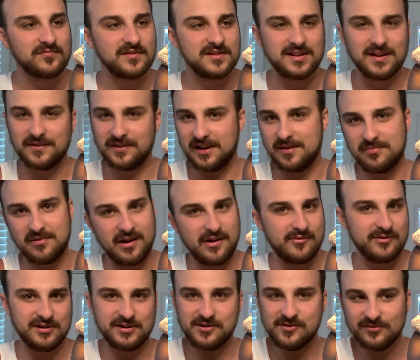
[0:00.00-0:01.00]
something I probably
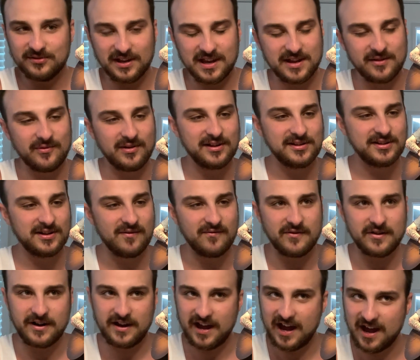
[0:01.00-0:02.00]
wouldn't use anyway. So I'm
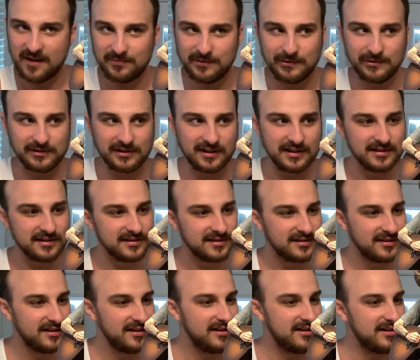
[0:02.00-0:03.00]
very happy with
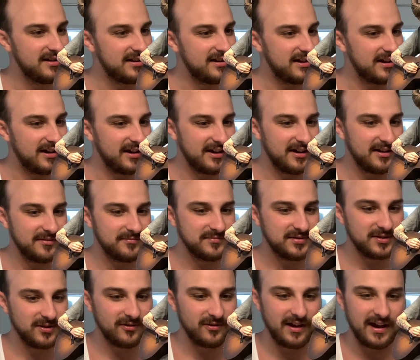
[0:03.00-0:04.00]
this.
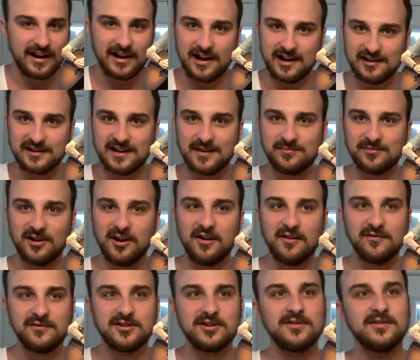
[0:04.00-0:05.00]
So glad I got tipped
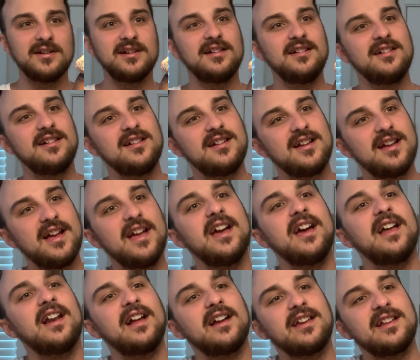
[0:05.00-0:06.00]
off to it.
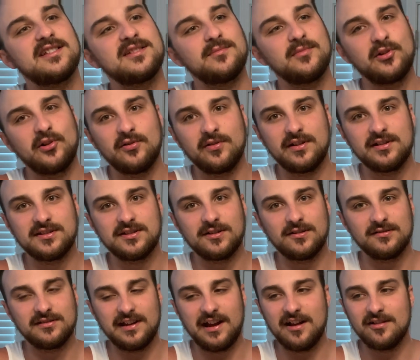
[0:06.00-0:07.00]
And I guess I'm gonna go ahead and
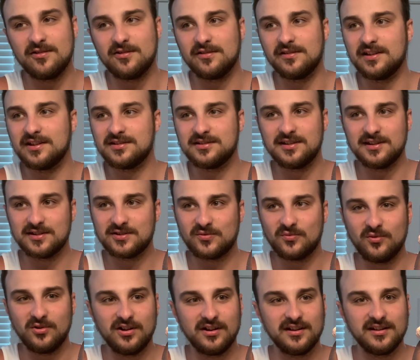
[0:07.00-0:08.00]
start downloading this disc
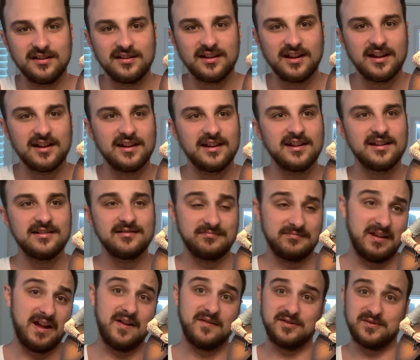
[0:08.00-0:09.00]
1 and then
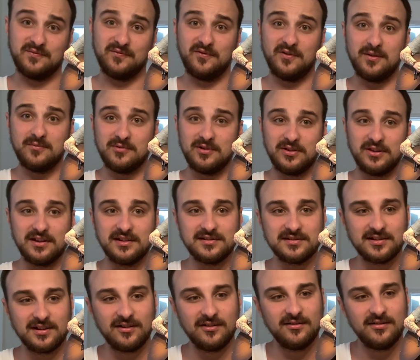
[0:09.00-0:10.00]
have some fun with it.
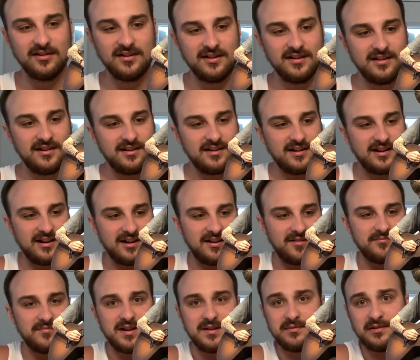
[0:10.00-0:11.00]
So
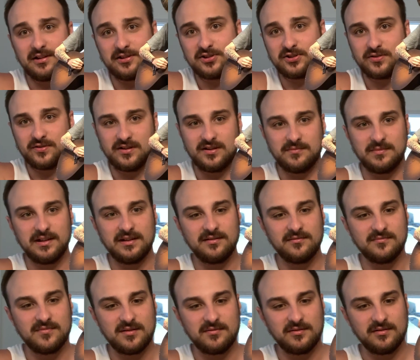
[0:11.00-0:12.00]
maybe I'll stream
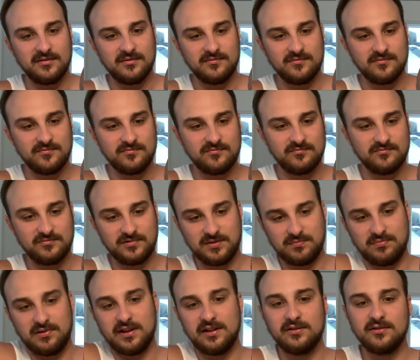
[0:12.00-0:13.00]
it, maybe
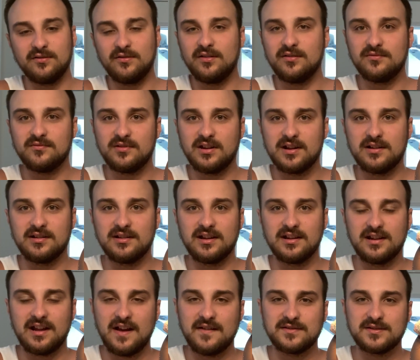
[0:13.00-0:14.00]
just play a little and
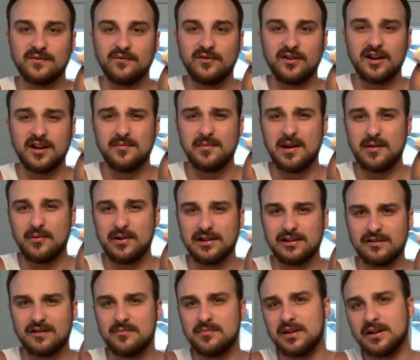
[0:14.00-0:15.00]
then have some fun. I might wait
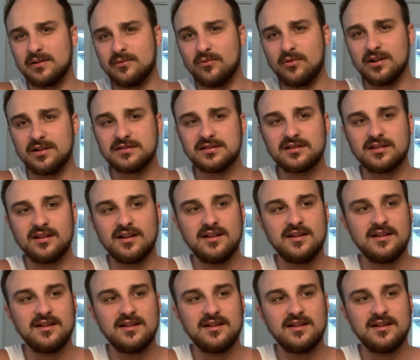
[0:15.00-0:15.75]
till I beat it once,